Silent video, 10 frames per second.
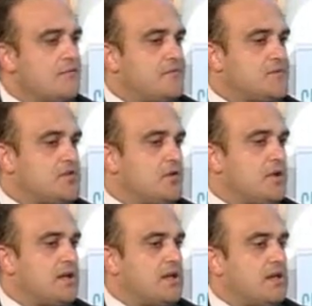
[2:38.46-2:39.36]
First of
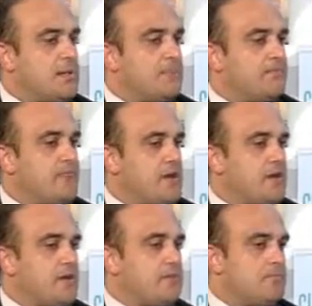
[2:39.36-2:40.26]
all,
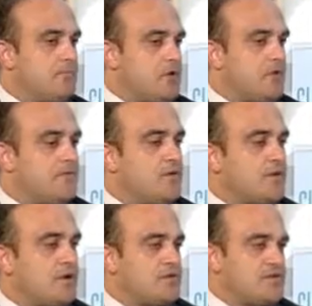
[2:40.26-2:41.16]
a
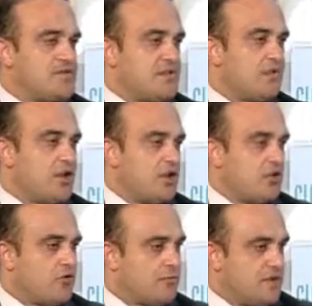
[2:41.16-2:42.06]
few countries have already
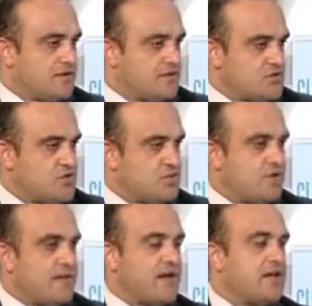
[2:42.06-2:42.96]
committed to
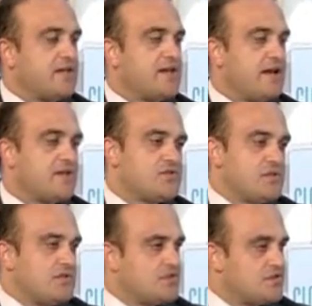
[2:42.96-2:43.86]
provide
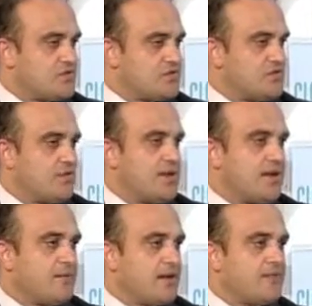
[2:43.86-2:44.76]
extra resources to the
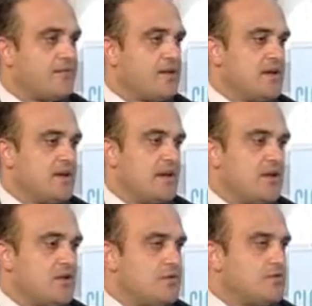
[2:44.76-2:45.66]
IMF,
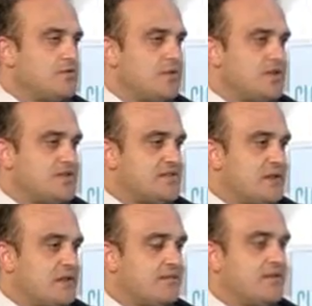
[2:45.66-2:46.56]
and the Eurozone
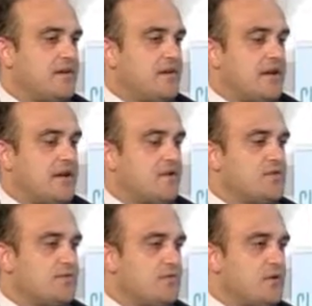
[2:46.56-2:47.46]
itself
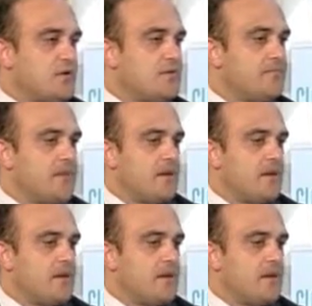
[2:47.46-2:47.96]
accounts for